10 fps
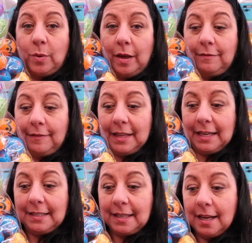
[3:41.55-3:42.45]
12 of
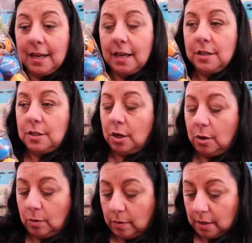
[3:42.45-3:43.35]
these.
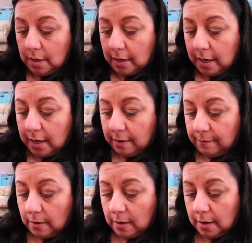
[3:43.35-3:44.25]
So I've got enough
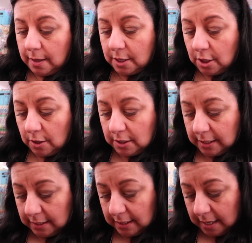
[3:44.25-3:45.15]
for the church
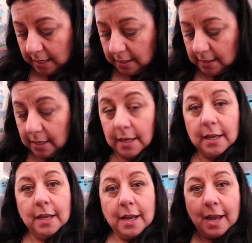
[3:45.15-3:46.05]
thing tonight.
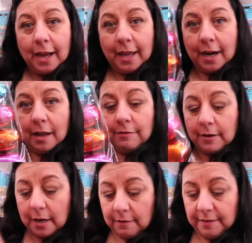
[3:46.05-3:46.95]
I got enough
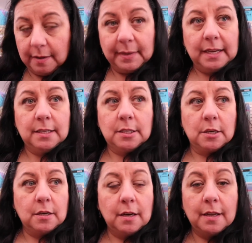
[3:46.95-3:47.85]
for our family
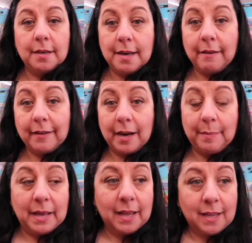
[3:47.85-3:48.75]
Easter. Now I gotta
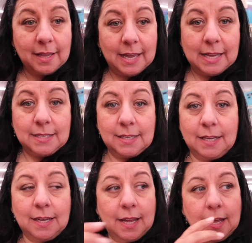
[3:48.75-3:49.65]
buy
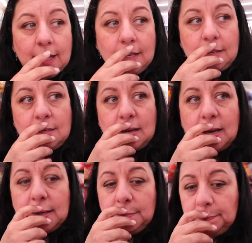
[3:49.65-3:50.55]
candy and
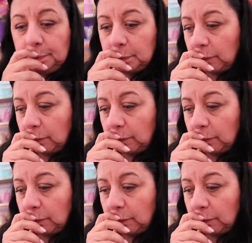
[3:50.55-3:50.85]
um,